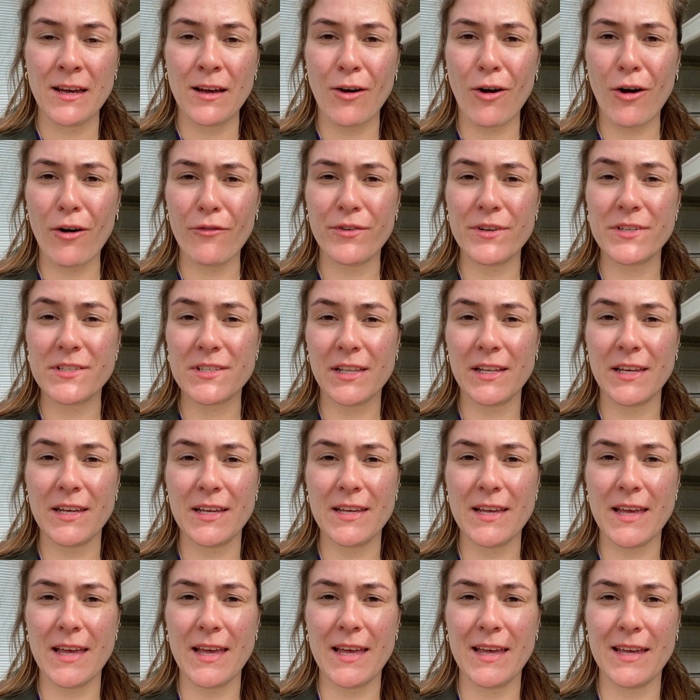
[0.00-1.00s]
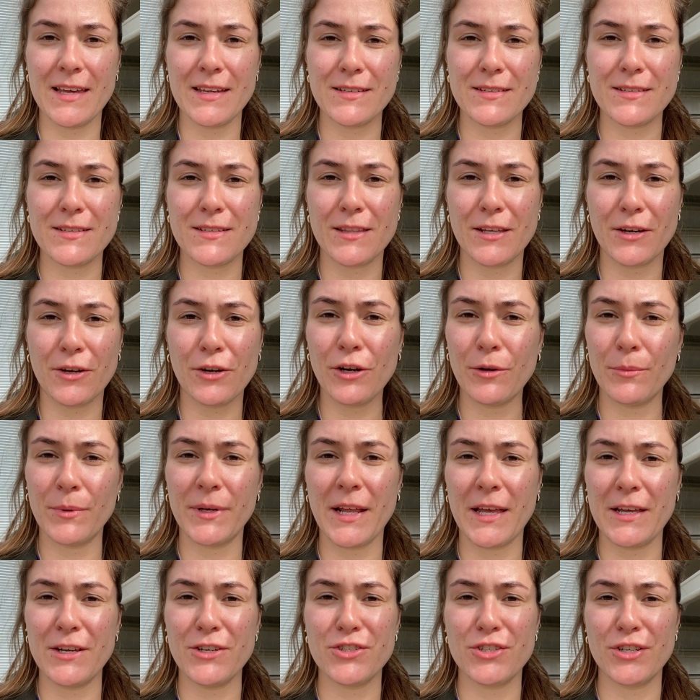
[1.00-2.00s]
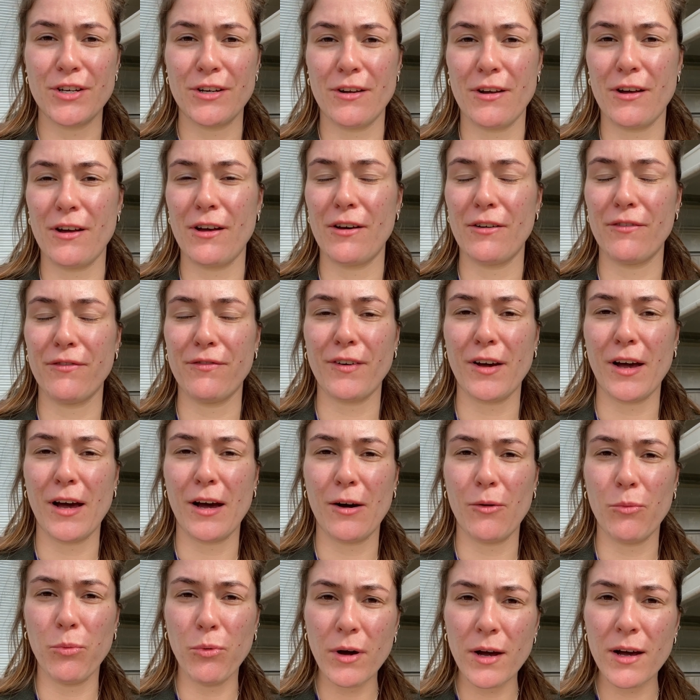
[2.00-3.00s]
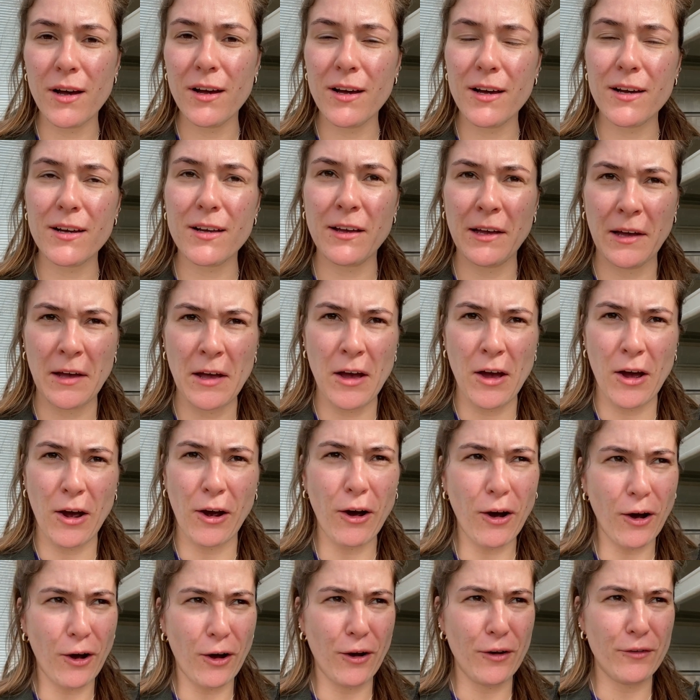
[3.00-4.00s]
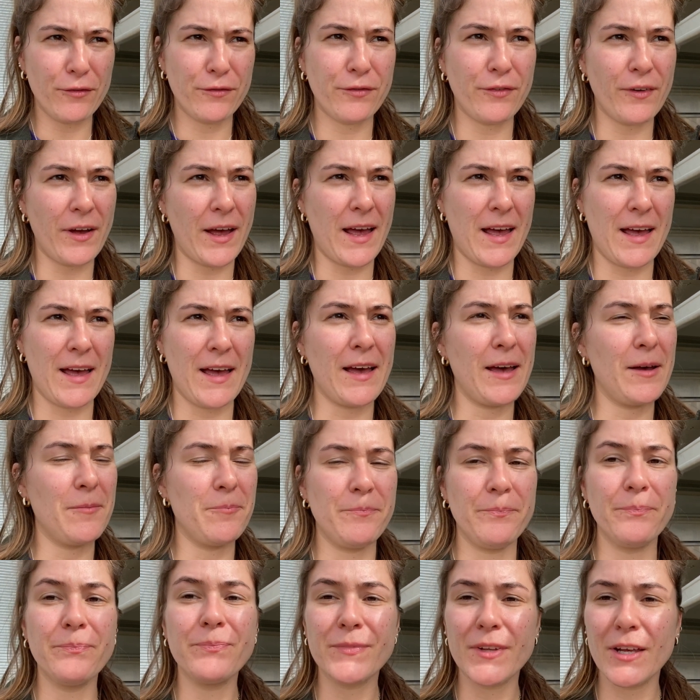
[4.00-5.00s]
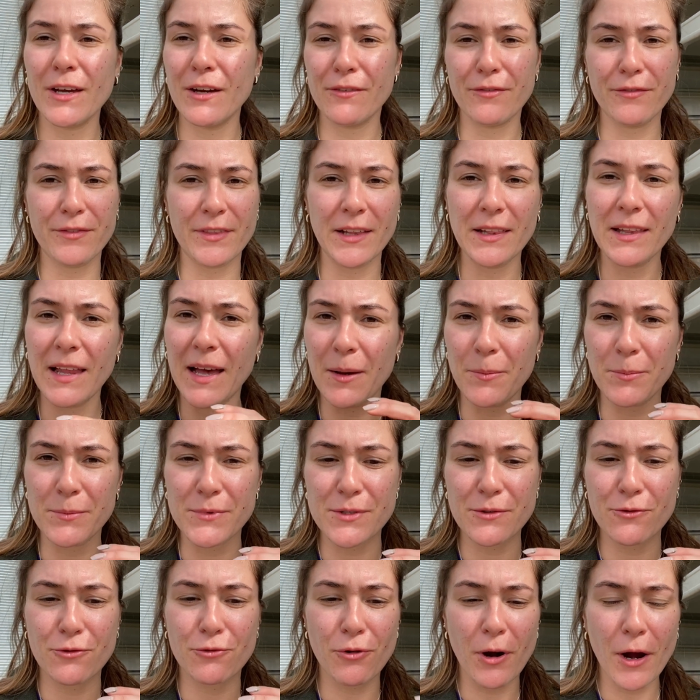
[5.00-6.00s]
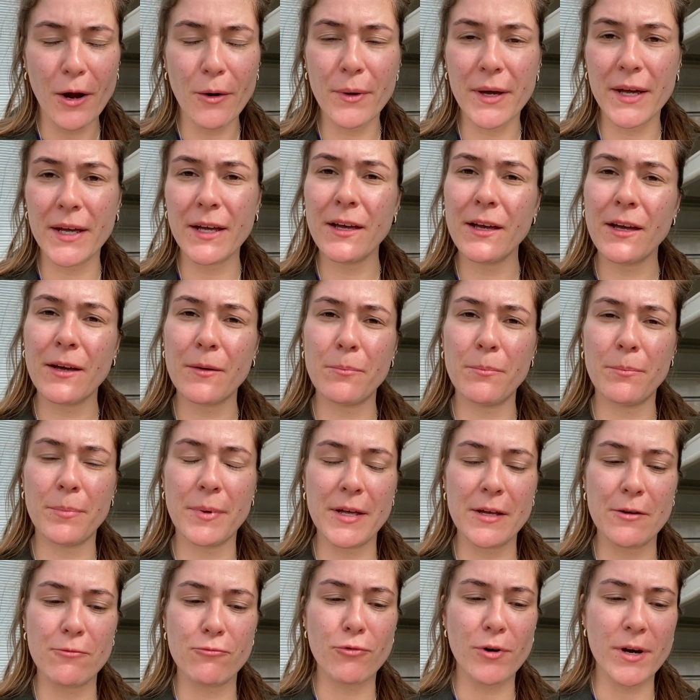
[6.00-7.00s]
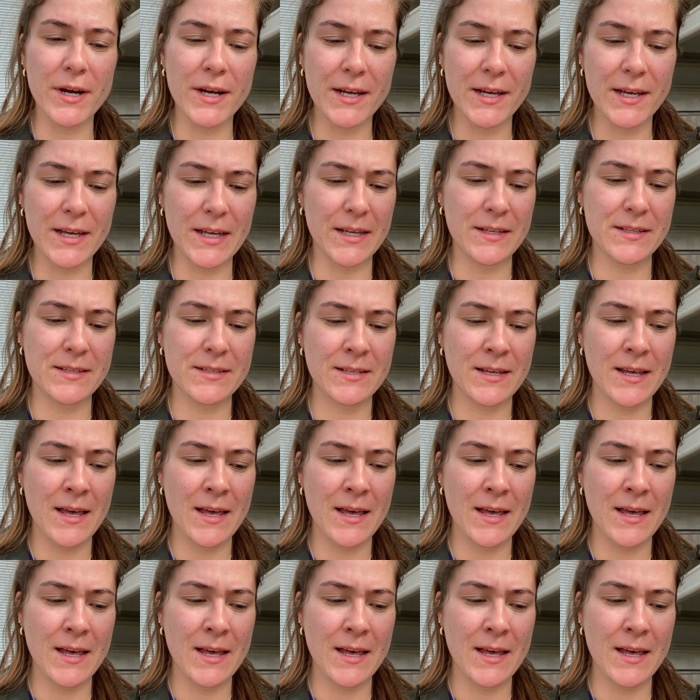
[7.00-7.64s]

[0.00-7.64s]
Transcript: obviously it's the culmination of our work, of the lambs growing and being reared,